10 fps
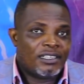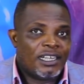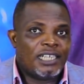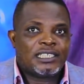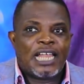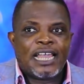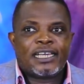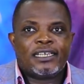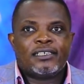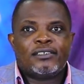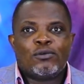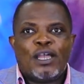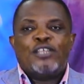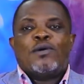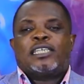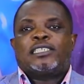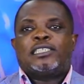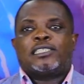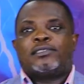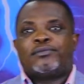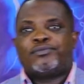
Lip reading: it's like when you are sitting,